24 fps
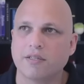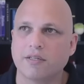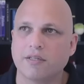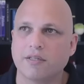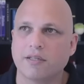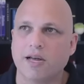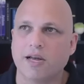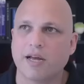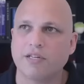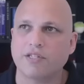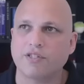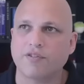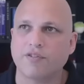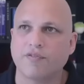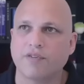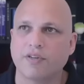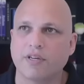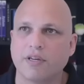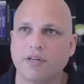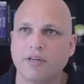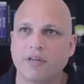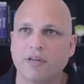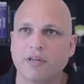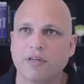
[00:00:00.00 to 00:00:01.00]

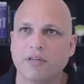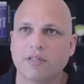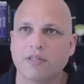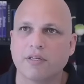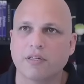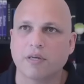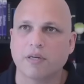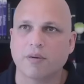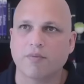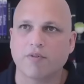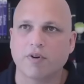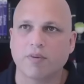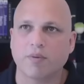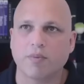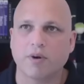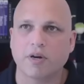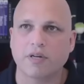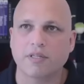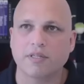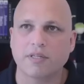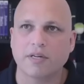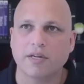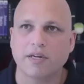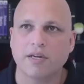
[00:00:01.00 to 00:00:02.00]
-v, some
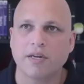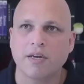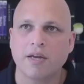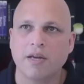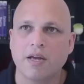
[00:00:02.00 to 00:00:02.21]
verbosity.